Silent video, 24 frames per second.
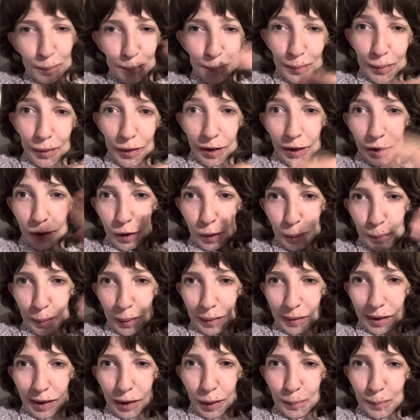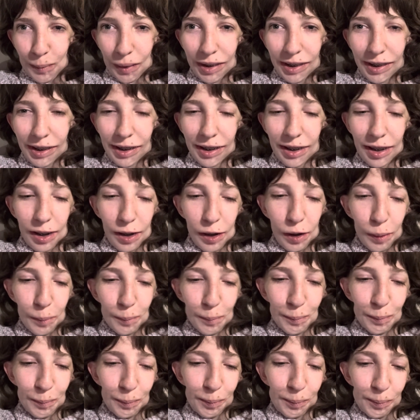put it on my recommended
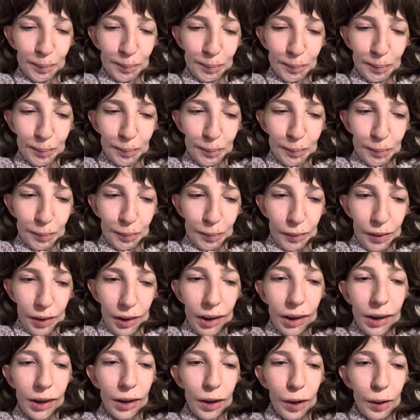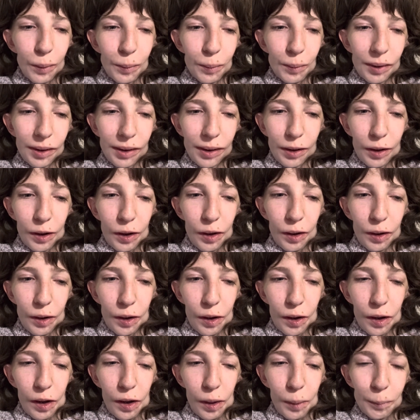
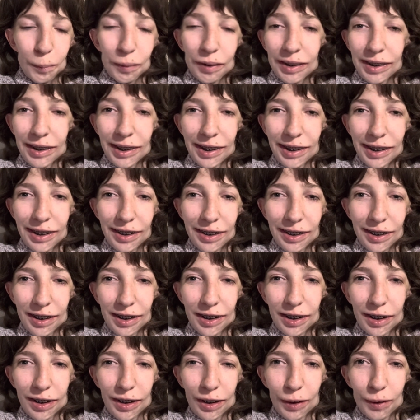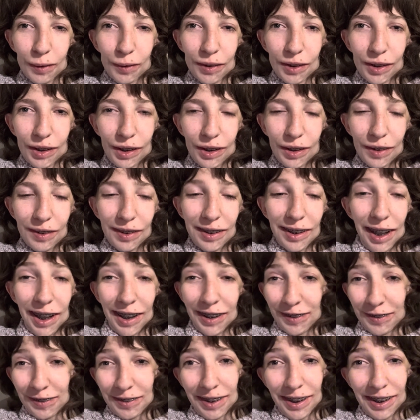music to listen to, so
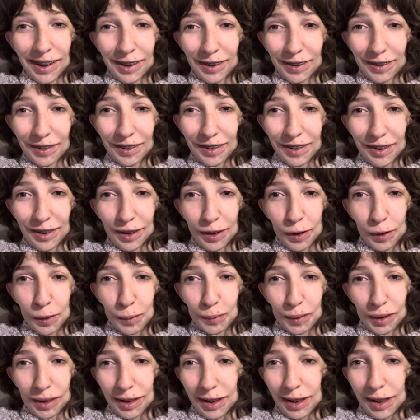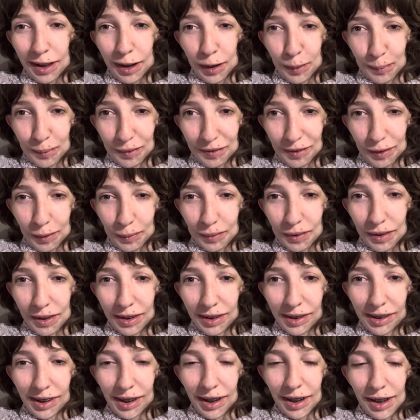that's when I learned what the name of it
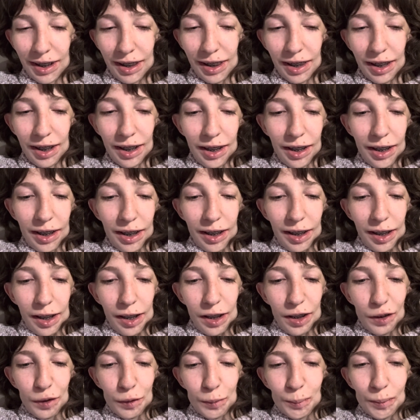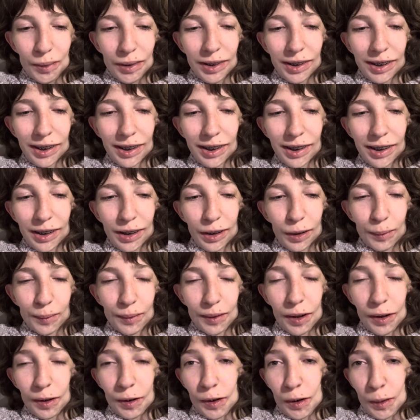was, and I have been listening to it
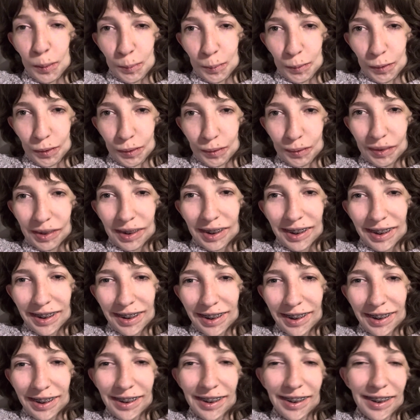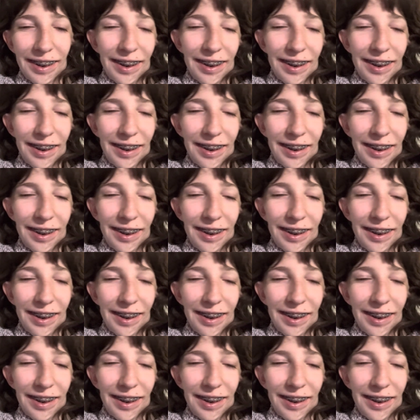a lot more recently.